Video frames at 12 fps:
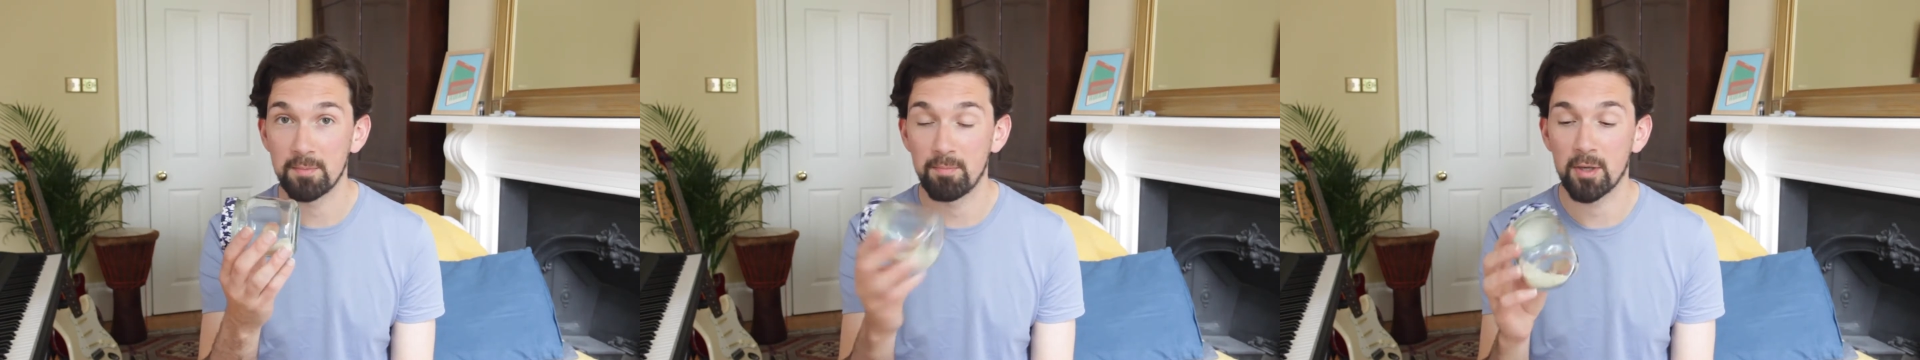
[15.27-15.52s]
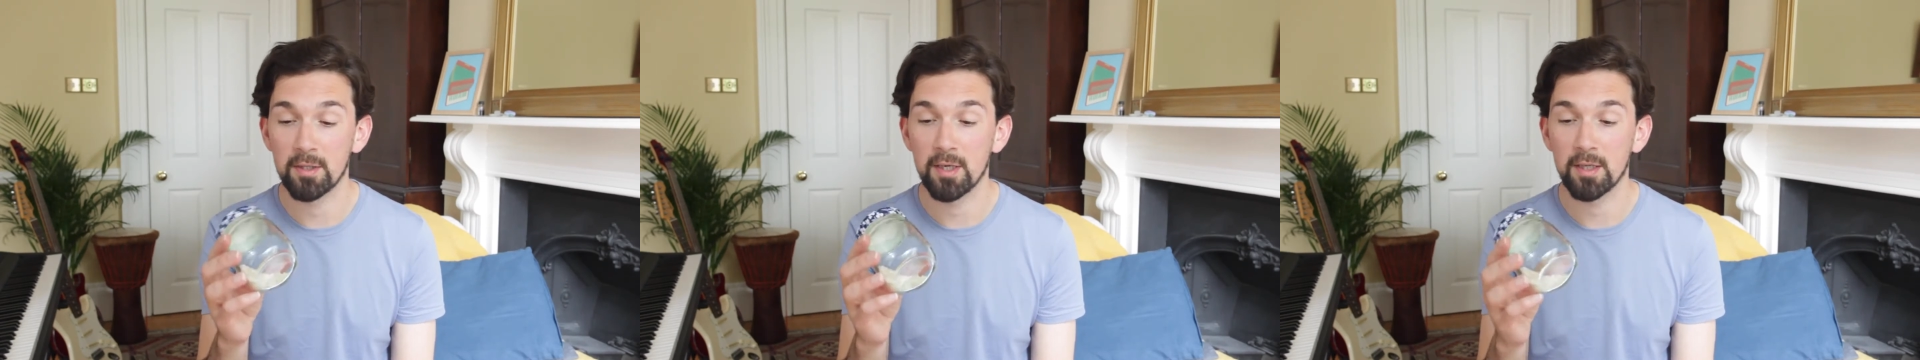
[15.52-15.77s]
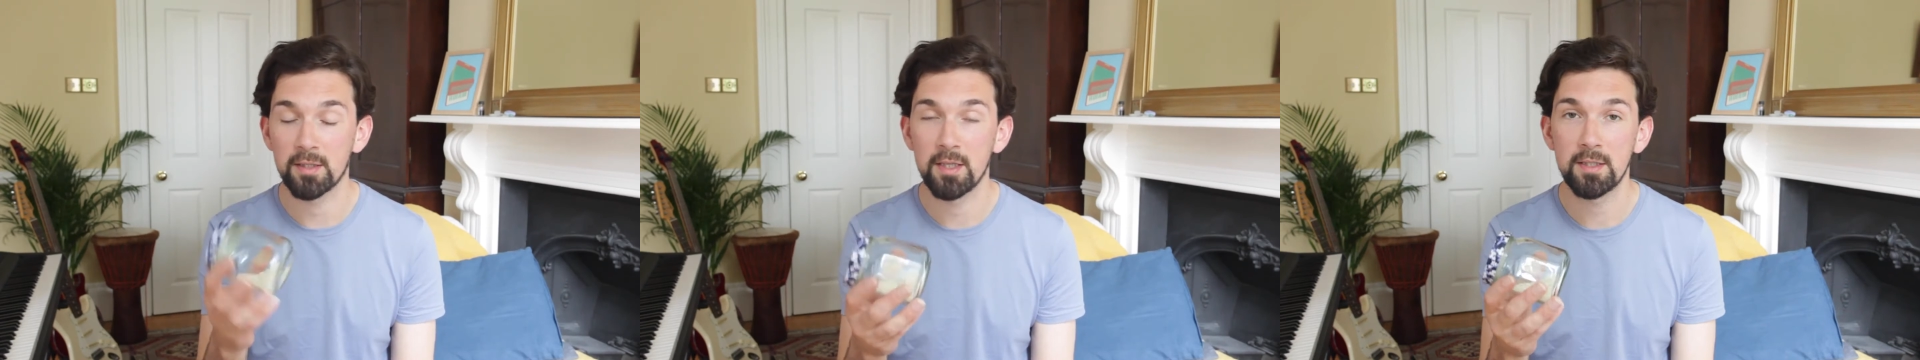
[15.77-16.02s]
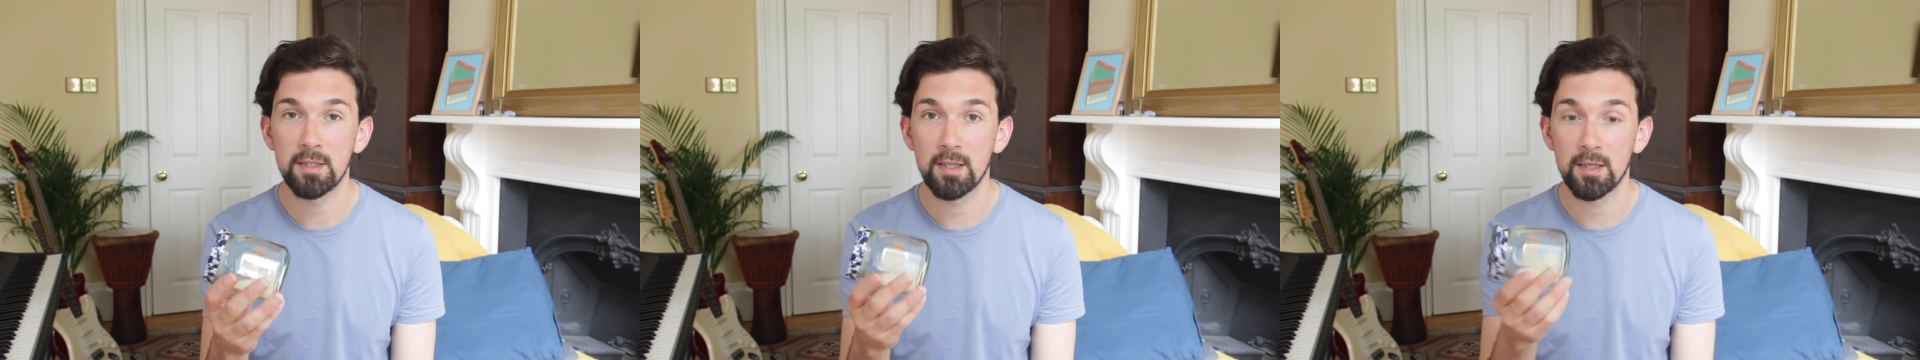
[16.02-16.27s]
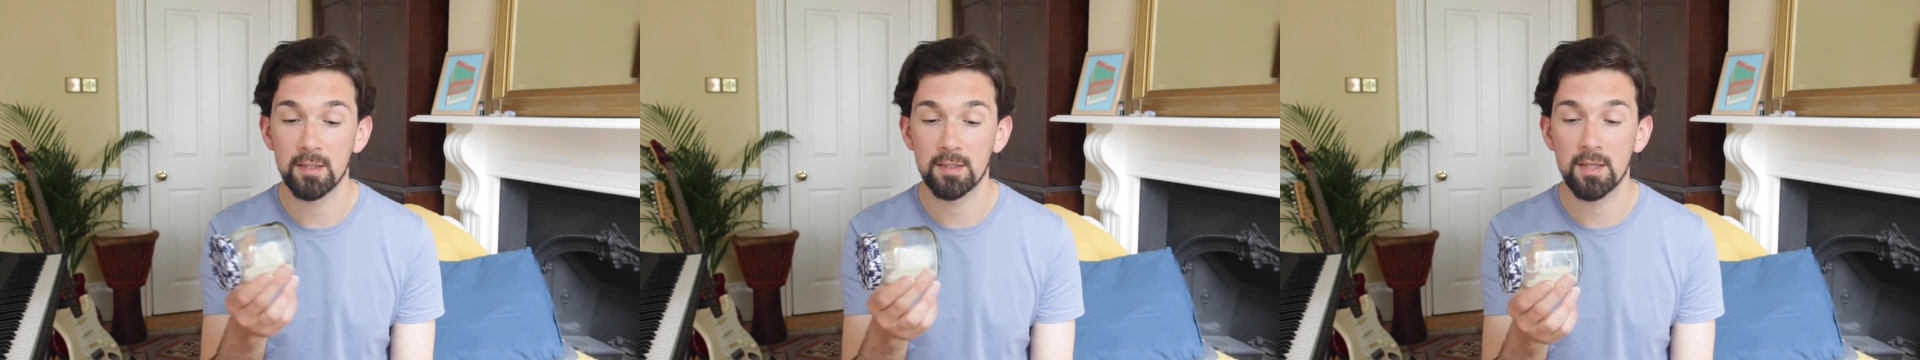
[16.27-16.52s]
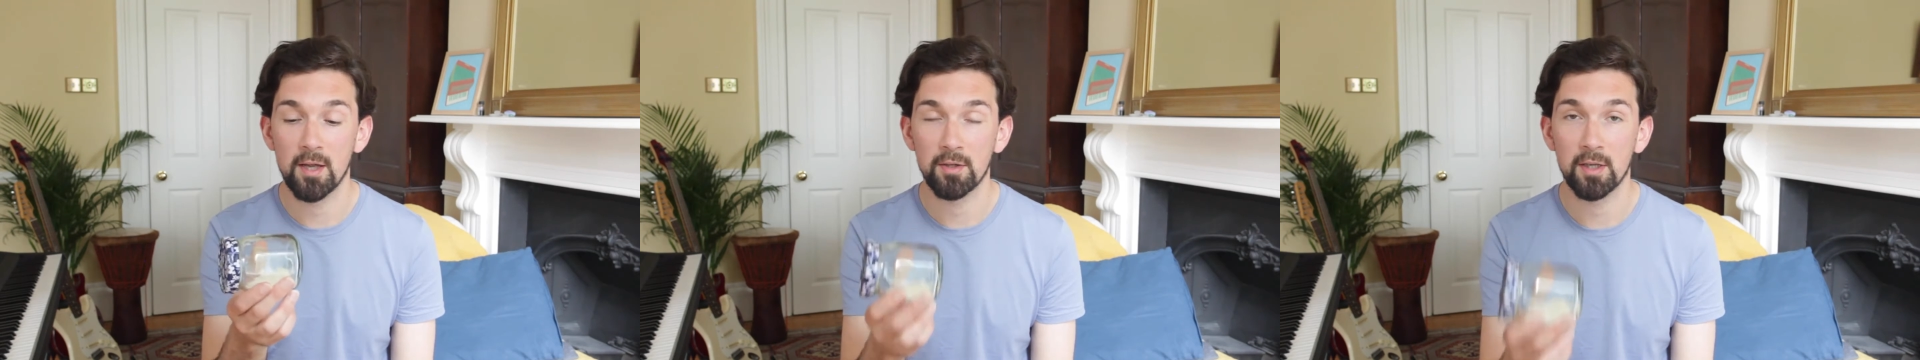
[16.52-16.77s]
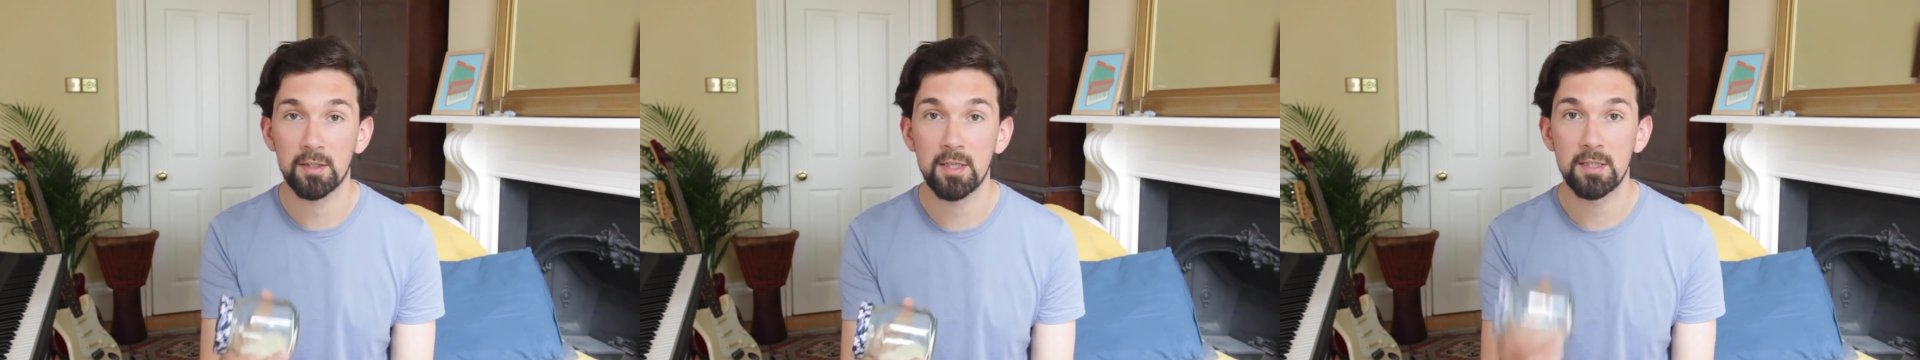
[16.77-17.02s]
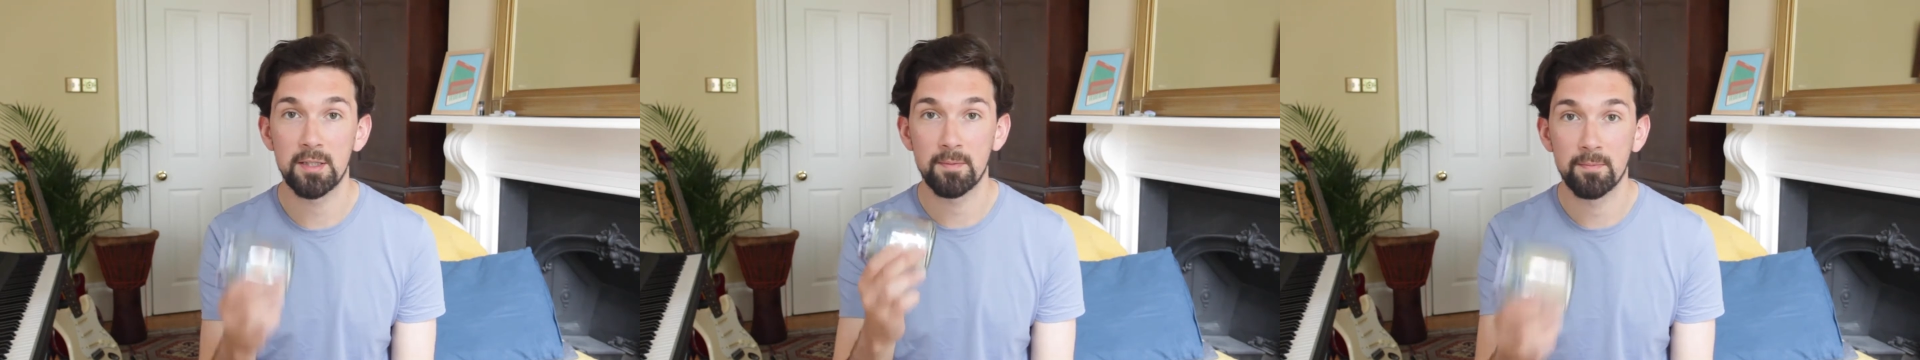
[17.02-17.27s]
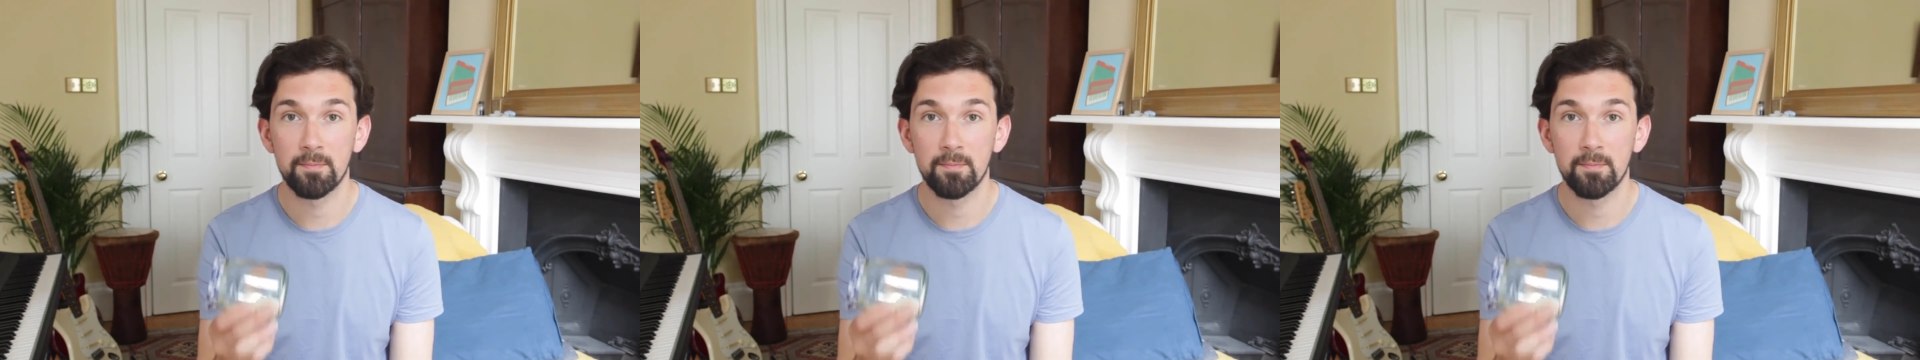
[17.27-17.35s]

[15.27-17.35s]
bottle like this, it'll sound like this.